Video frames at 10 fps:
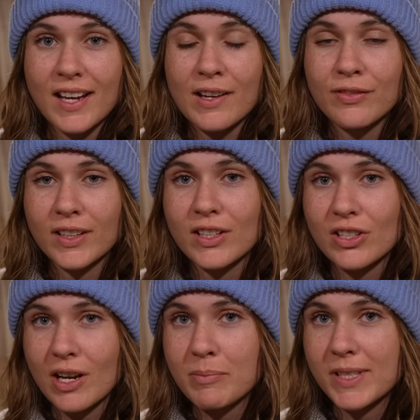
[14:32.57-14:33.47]
and I
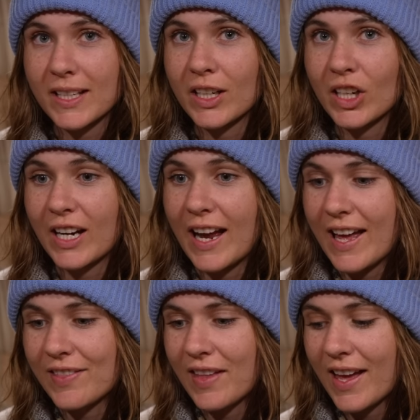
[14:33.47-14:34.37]
finished up dinner,
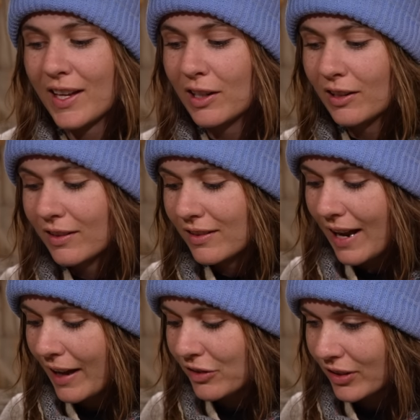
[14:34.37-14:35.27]
and then
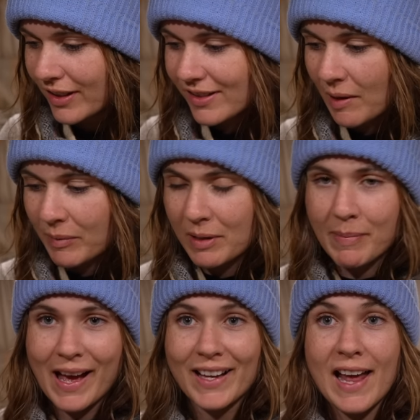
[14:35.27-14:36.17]
naturally something
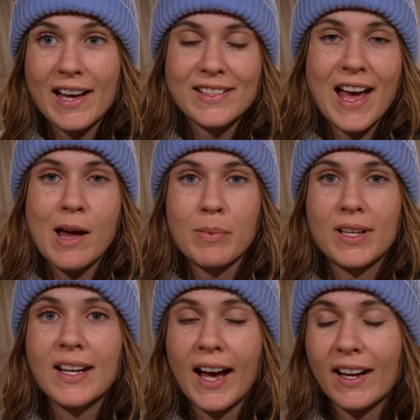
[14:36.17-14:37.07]
bad had to
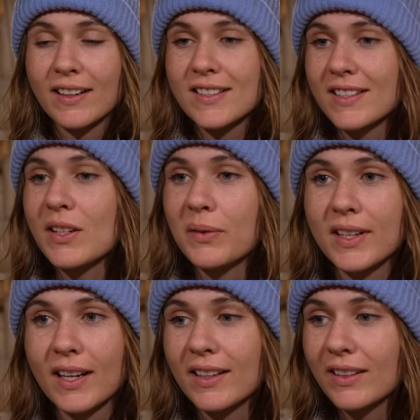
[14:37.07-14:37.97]
happen. I honestly don't
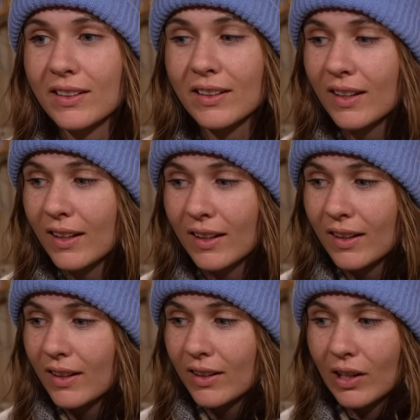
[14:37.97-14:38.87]
think I can
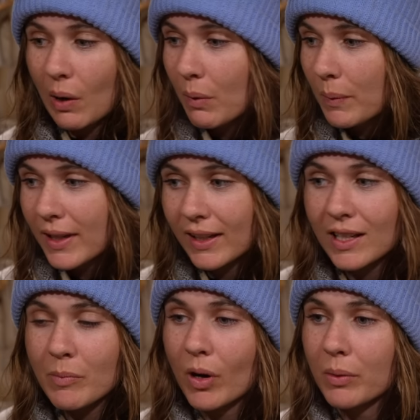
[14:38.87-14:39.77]
go a week
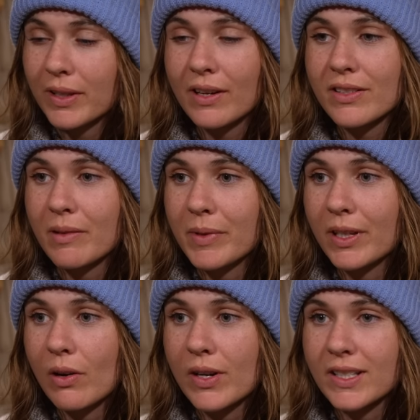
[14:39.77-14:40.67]
anymore without
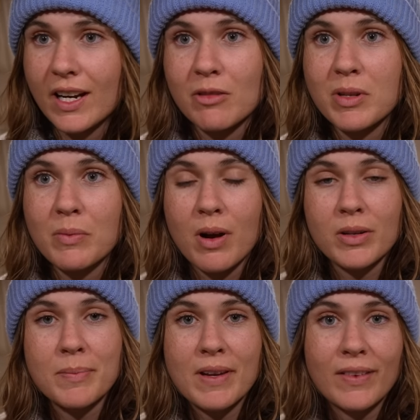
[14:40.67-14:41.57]
something going terribly wrong
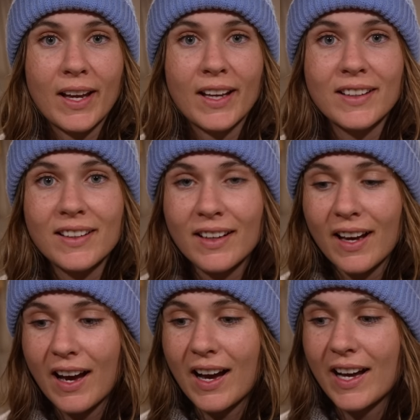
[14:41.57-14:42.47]
with my van.
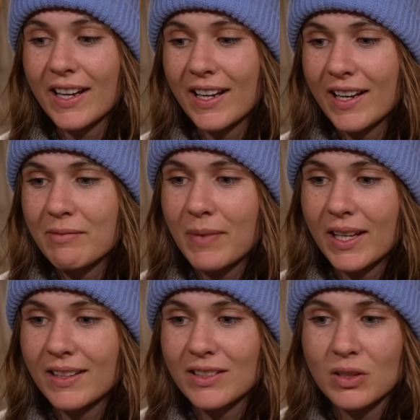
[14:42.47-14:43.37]
I am
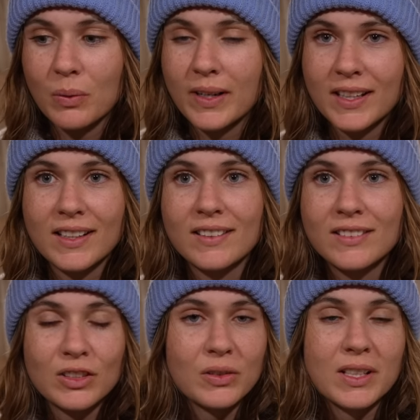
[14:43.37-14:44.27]
in 20
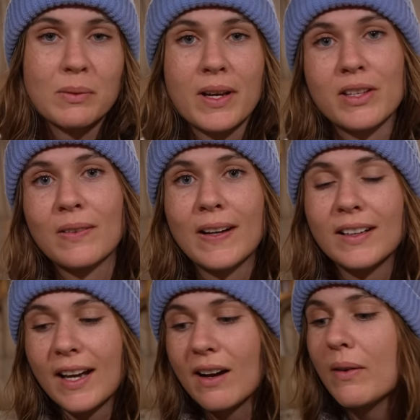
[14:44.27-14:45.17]
degree weather right
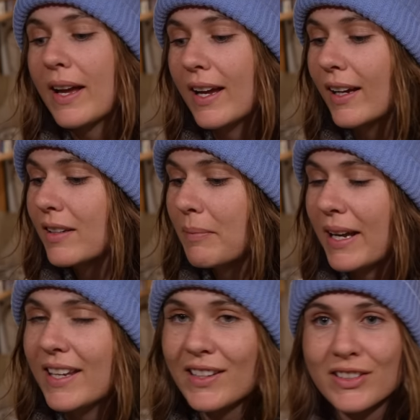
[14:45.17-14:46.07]
now, and
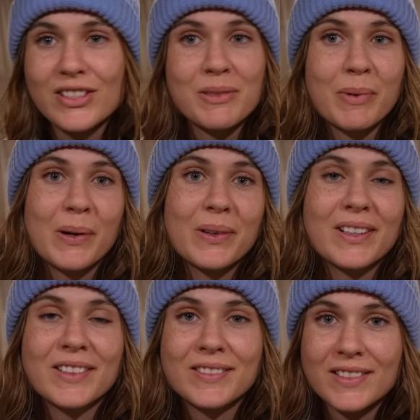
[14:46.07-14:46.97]
my heater just broke.
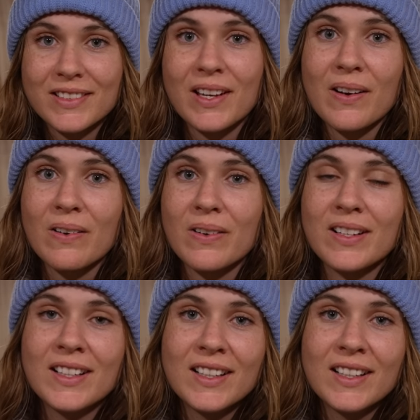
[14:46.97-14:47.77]
So